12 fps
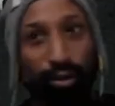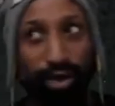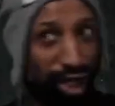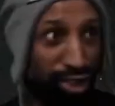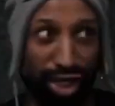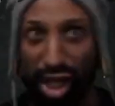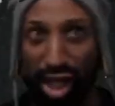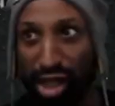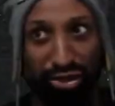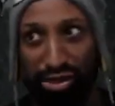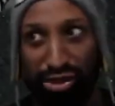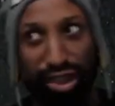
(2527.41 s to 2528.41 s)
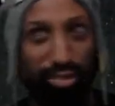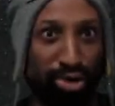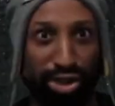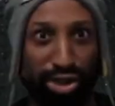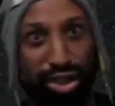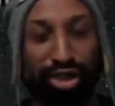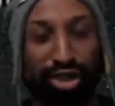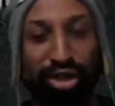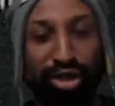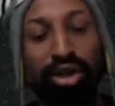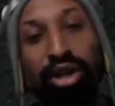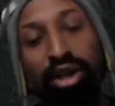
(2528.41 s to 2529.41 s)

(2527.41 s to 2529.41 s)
We're not in Kansas anymore, Toto.